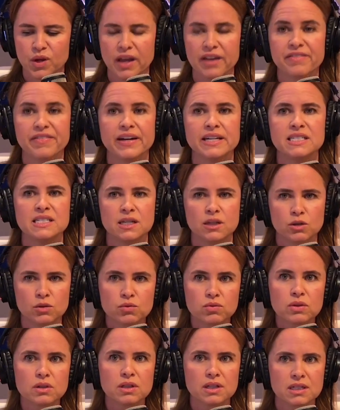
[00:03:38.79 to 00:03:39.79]
if I did
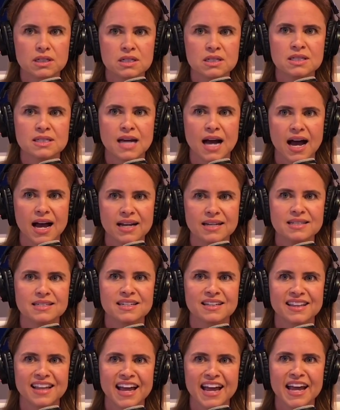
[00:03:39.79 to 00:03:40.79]
really decide
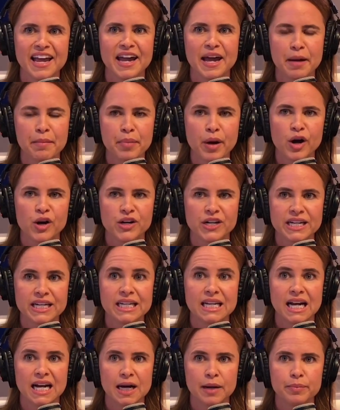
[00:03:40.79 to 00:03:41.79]
to like party
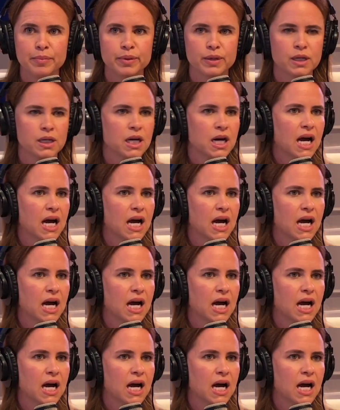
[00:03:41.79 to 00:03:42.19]
it up,